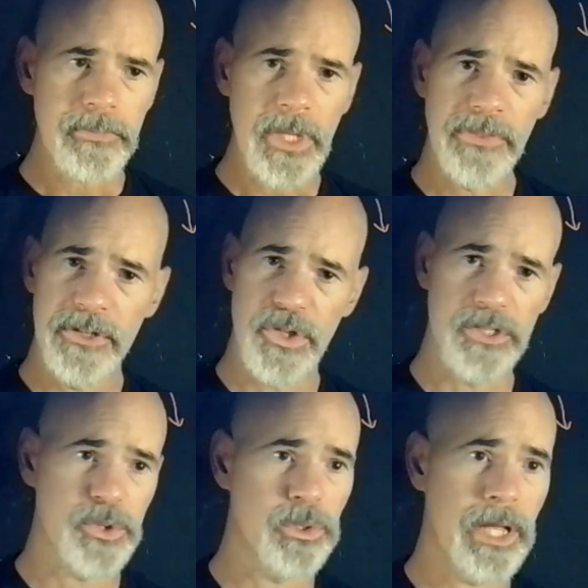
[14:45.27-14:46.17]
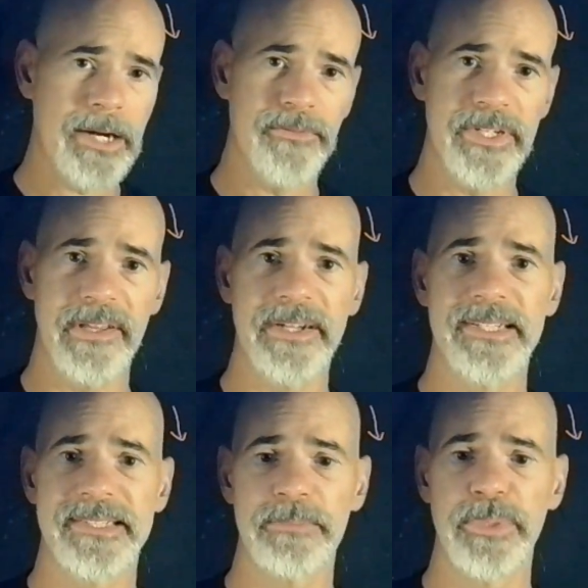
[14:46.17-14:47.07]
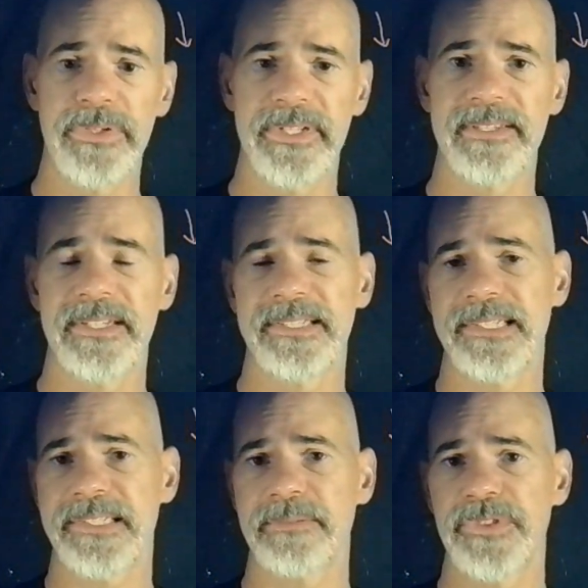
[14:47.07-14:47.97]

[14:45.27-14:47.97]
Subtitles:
There's also a lot of redundancy built into the system,